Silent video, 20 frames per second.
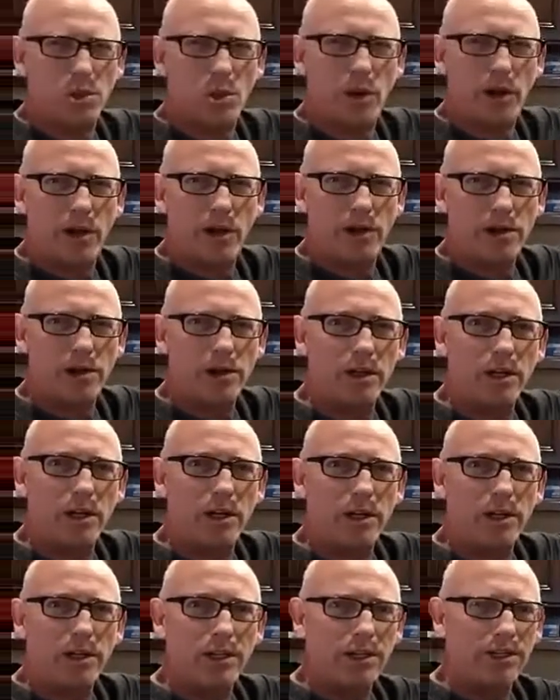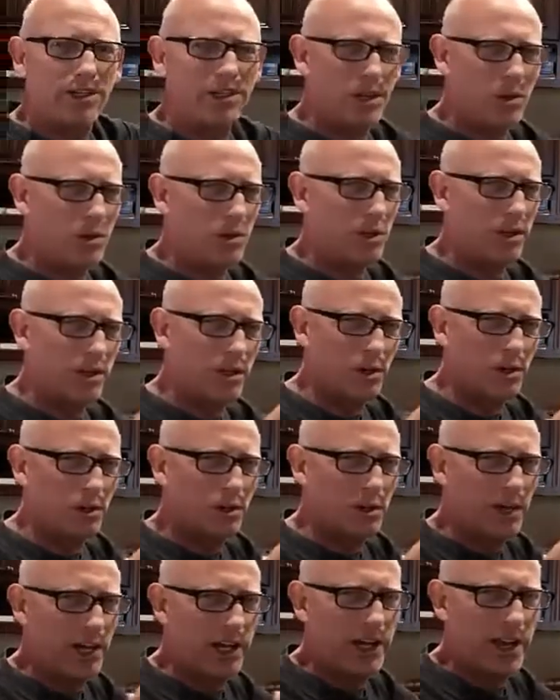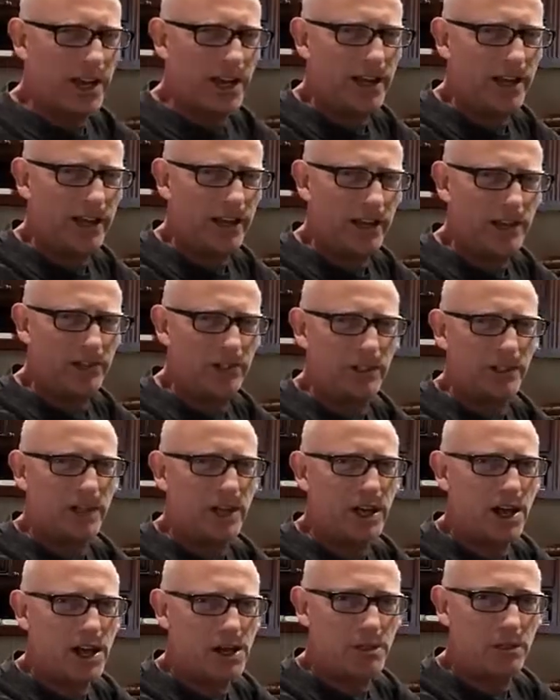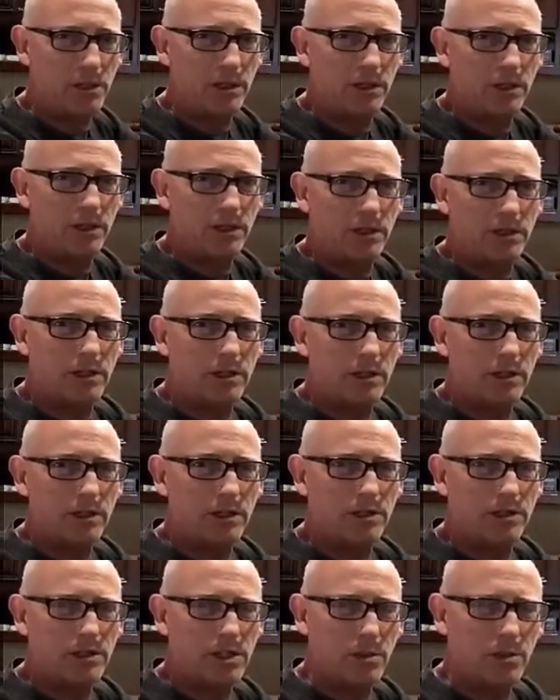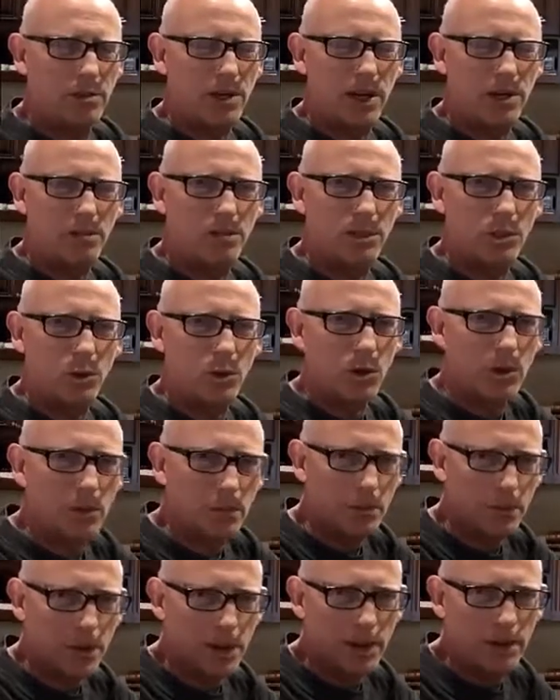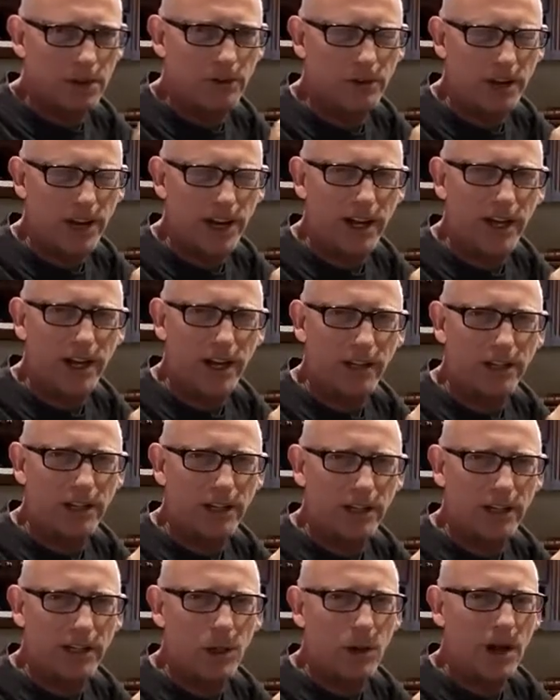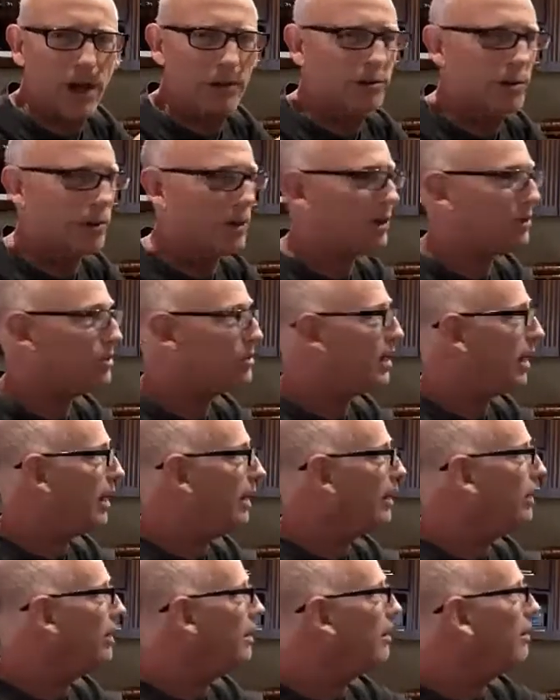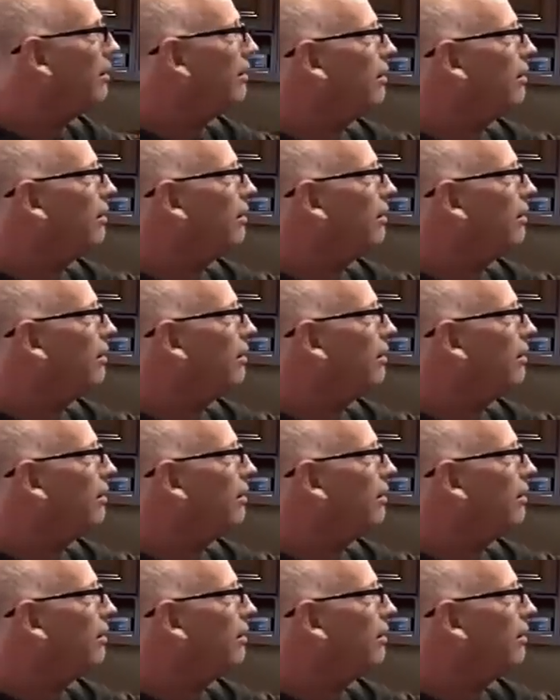squared, you don't want to go right at it every time. Sometimes you want to modify it and then go after it and say,